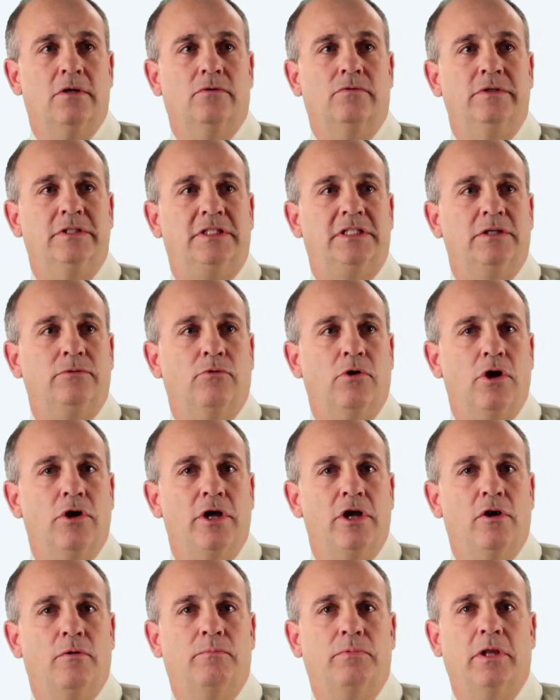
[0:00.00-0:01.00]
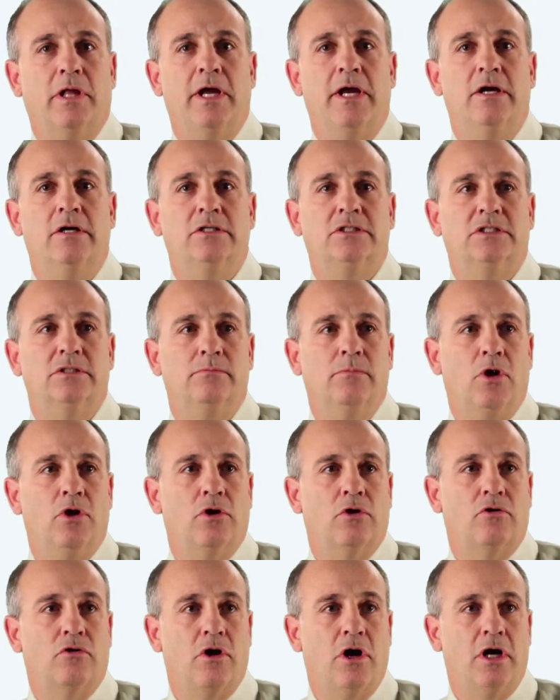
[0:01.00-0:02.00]
We see rodeo players and
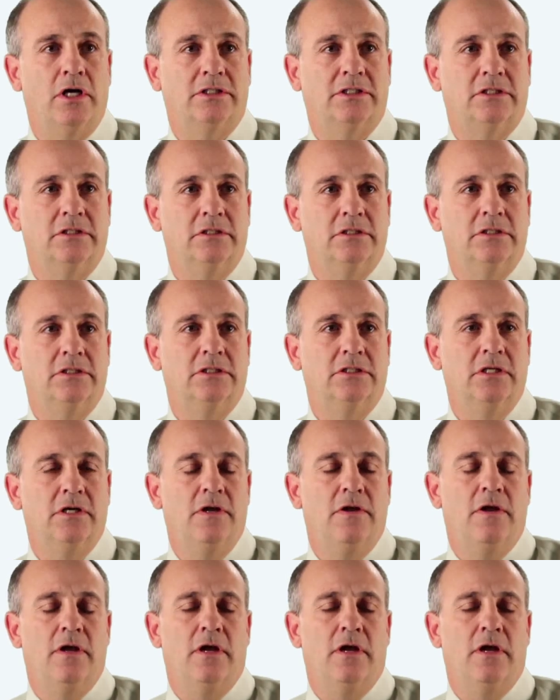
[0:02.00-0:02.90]
motocrossers.